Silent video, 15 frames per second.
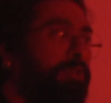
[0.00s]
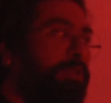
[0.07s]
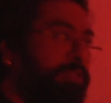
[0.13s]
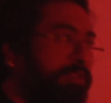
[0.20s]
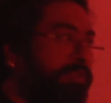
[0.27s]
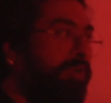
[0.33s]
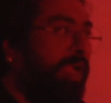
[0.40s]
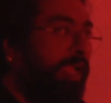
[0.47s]

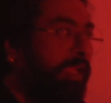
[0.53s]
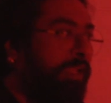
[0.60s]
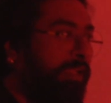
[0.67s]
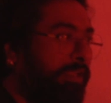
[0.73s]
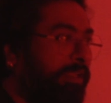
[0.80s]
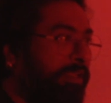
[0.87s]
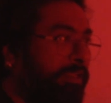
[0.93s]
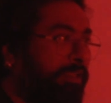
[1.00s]
also violent.
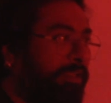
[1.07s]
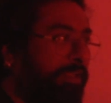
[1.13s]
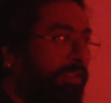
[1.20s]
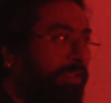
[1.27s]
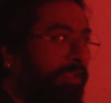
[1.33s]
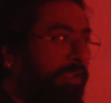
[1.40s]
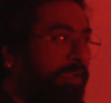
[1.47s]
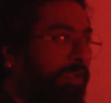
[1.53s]

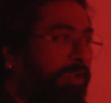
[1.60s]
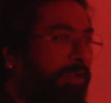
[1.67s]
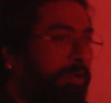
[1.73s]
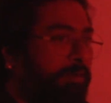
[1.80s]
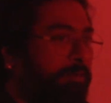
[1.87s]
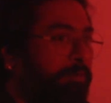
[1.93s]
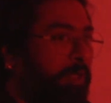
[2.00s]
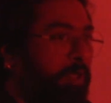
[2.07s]

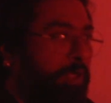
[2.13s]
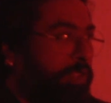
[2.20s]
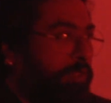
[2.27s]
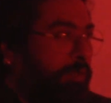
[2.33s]
Because